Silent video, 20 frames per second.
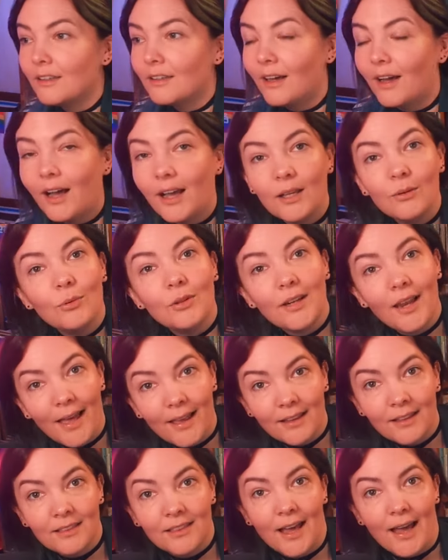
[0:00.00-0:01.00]
I would
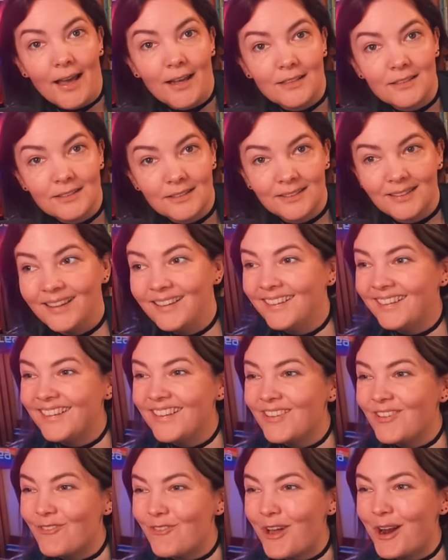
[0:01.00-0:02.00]
like that
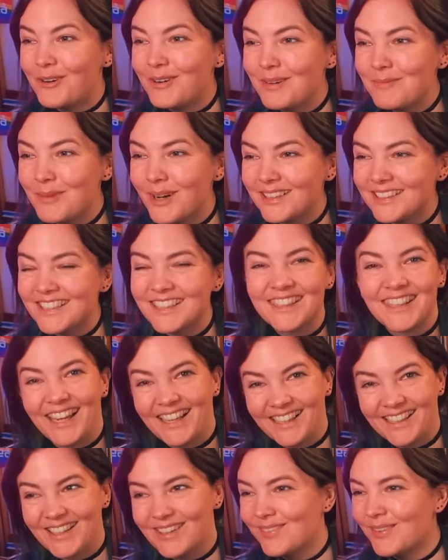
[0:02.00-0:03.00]
very much.
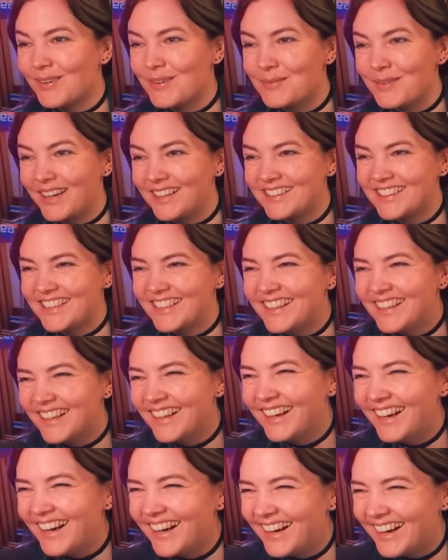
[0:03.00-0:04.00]
Thank you very much.
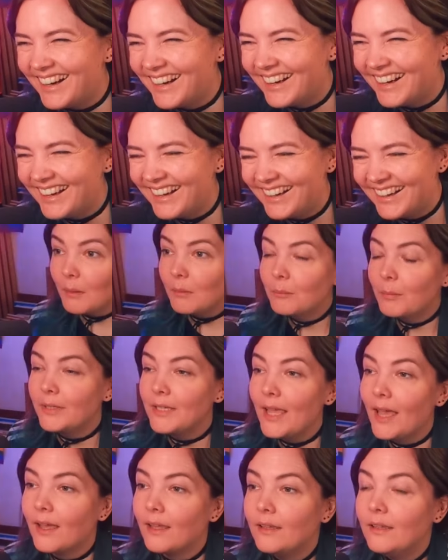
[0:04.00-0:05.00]
But
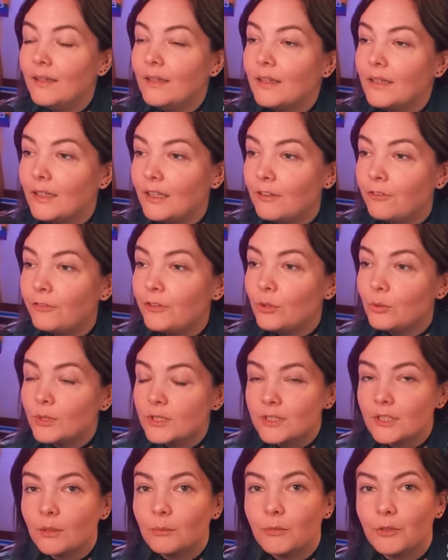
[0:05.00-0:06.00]
yeah, if you are
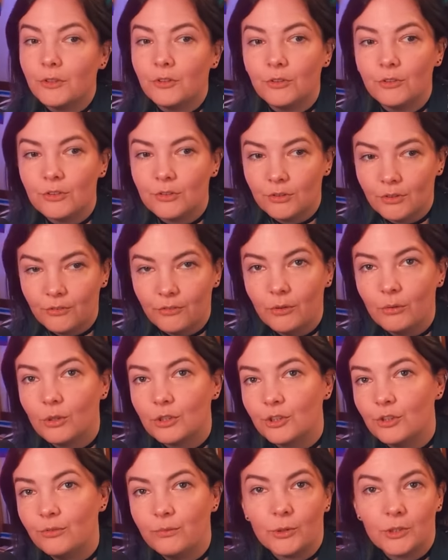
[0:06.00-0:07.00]
someone if
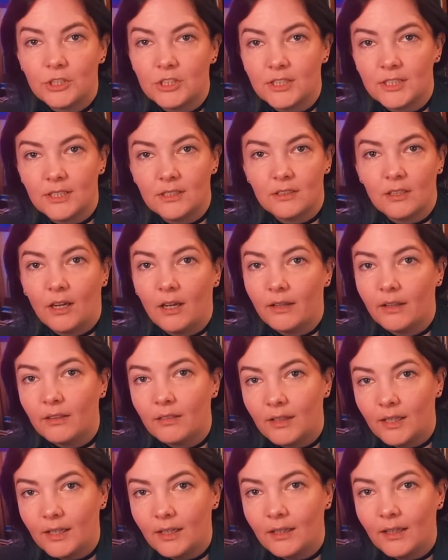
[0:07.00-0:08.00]
you watch this entire
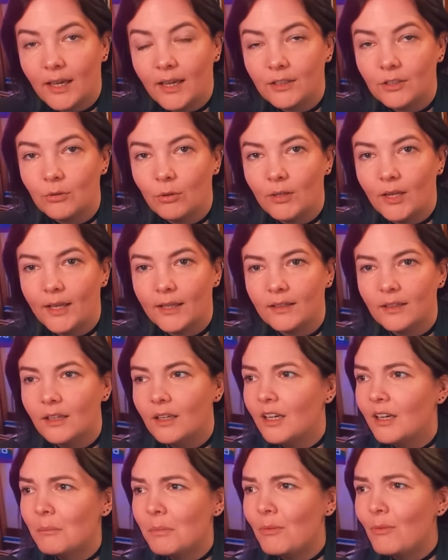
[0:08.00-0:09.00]
thing and you're like,
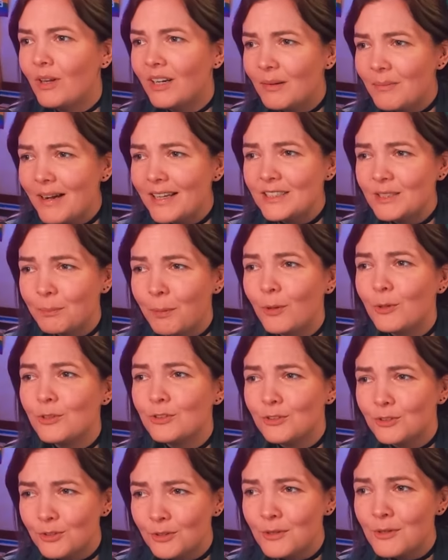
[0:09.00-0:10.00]
but what am I
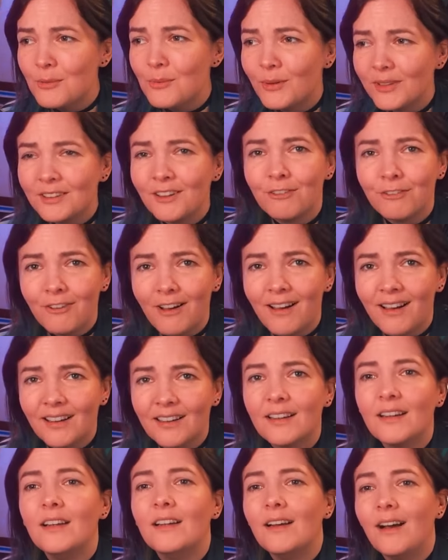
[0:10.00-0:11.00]
supposed to do? What the
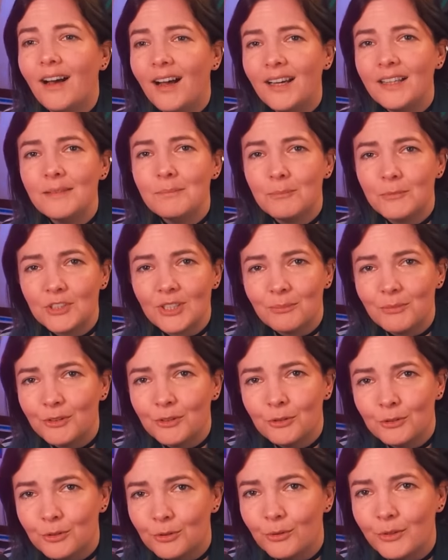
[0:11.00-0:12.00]
fuck? I'm someone
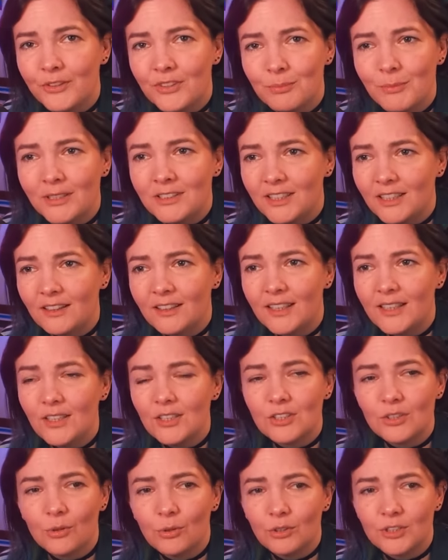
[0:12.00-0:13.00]
who draws smutty
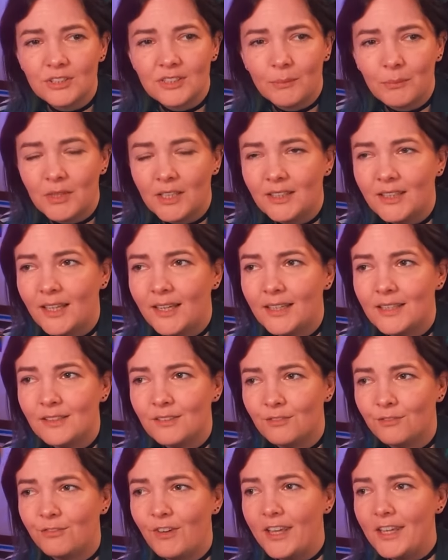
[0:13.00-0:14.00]
things or something that is
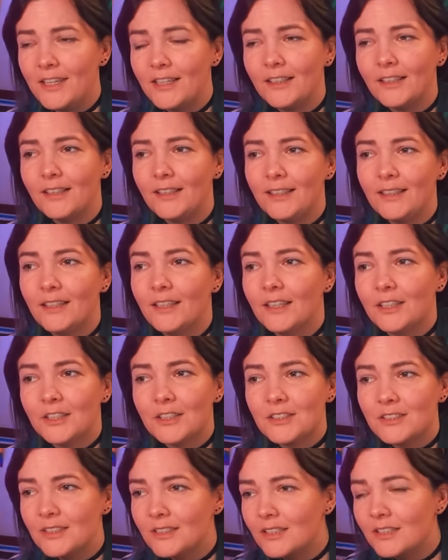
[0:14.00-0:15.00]
vaguely
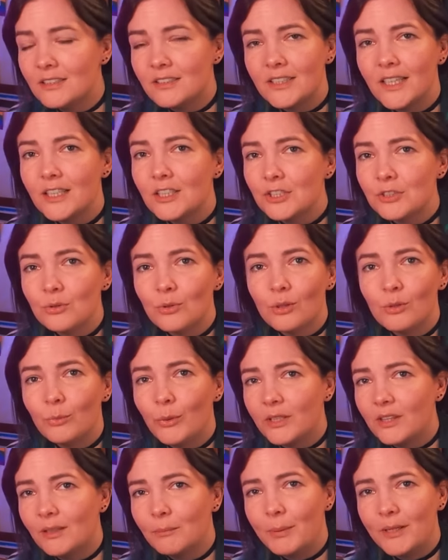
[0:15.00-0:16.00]
considered sexual
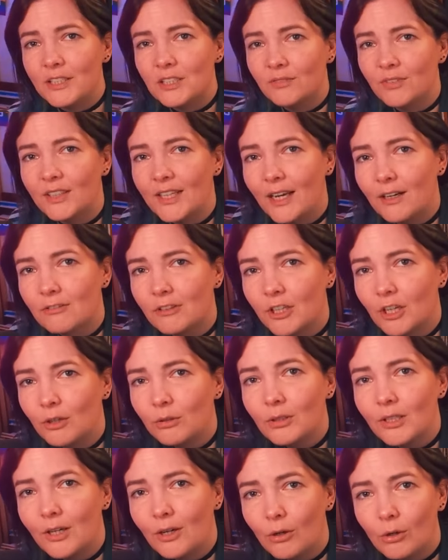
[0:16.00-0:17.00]
with a bit of an
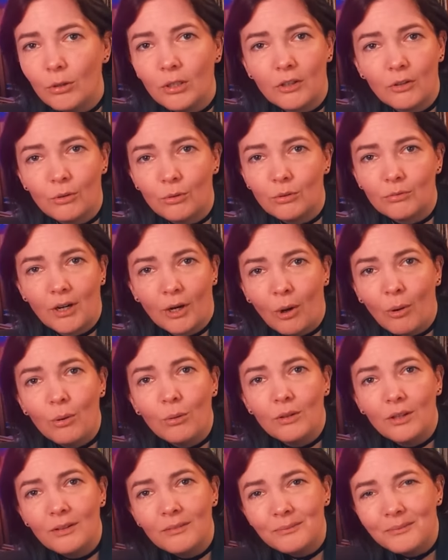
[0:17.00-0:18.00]
areola or a hole.